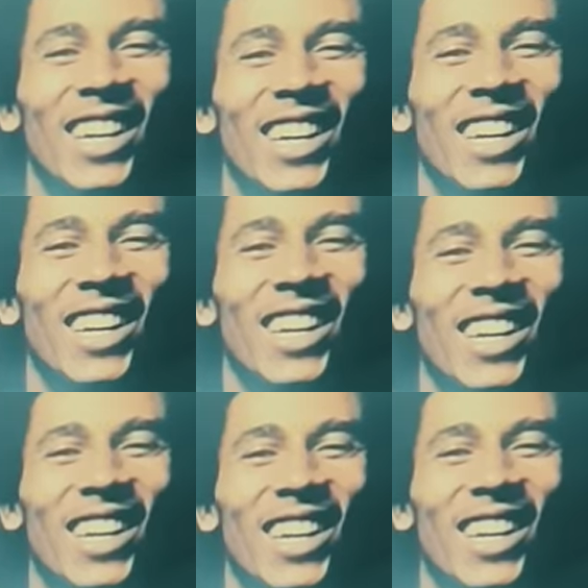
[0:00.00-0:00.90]

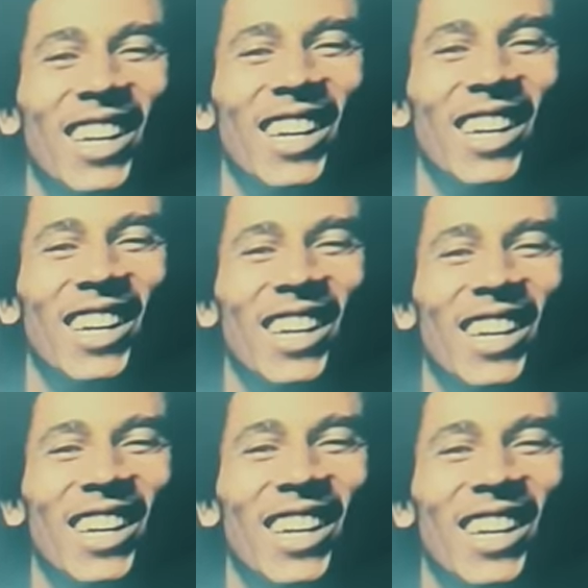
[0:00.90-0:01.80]

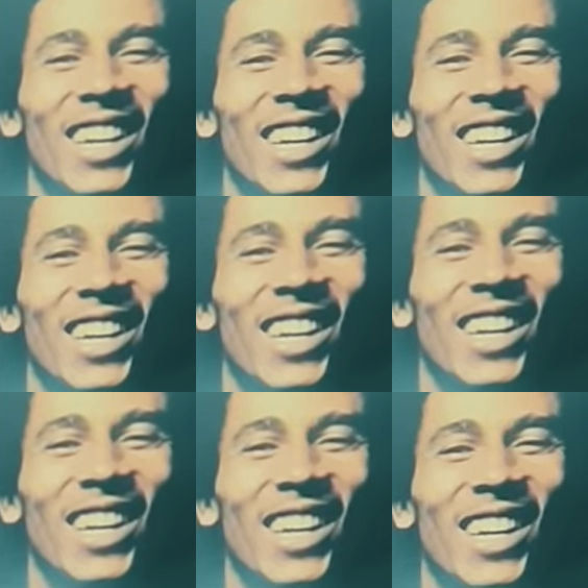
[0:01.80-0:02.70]

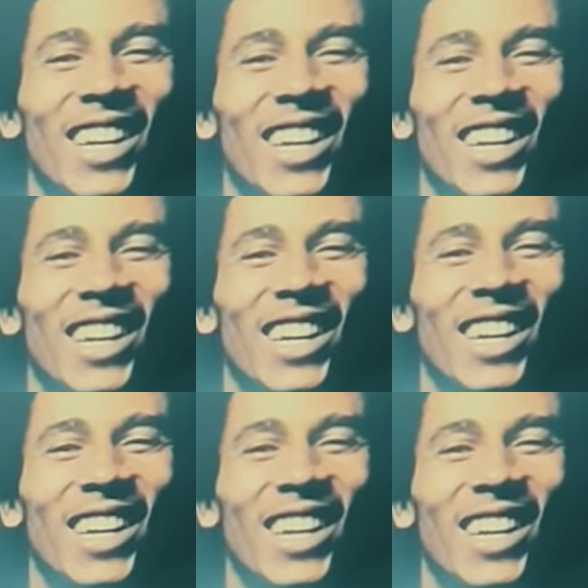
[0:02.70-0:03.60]

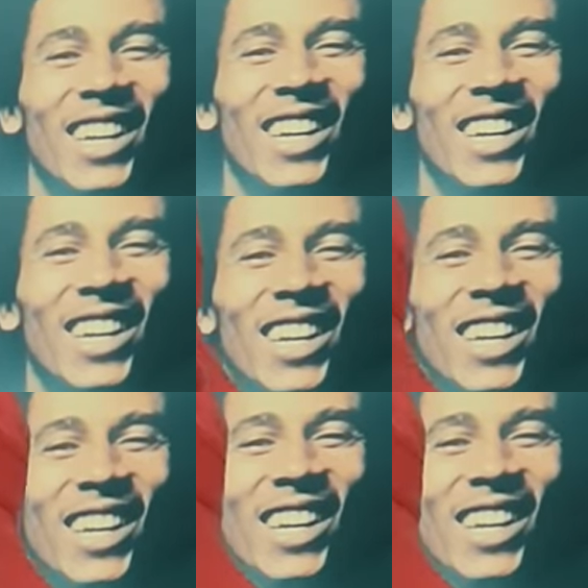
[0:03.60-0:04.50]

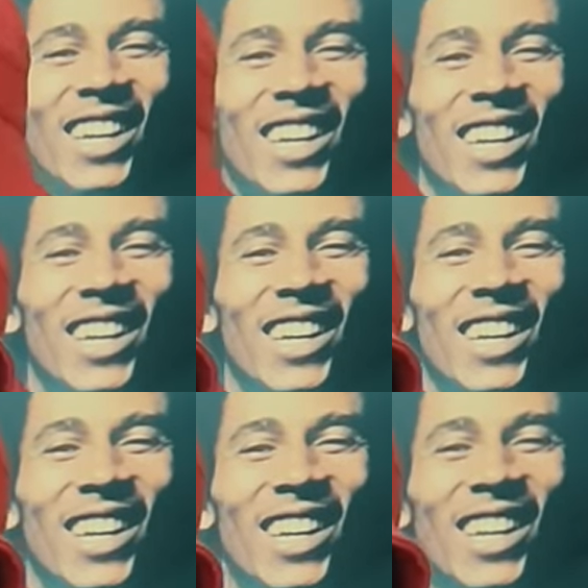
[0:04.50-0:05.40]

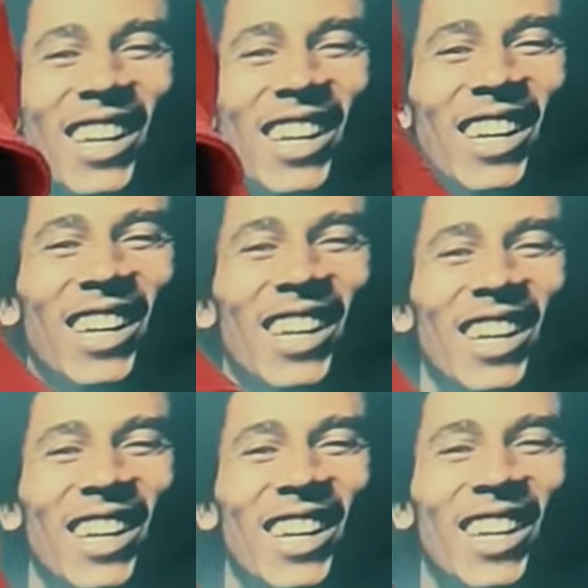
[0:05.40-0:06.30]

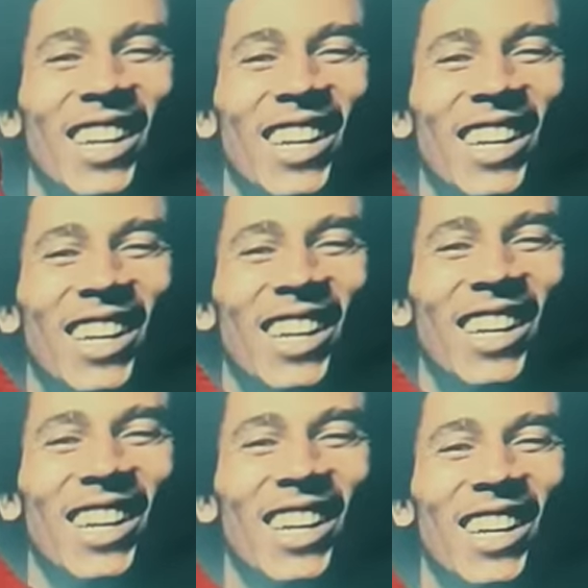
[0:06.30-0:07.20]
(not speaking)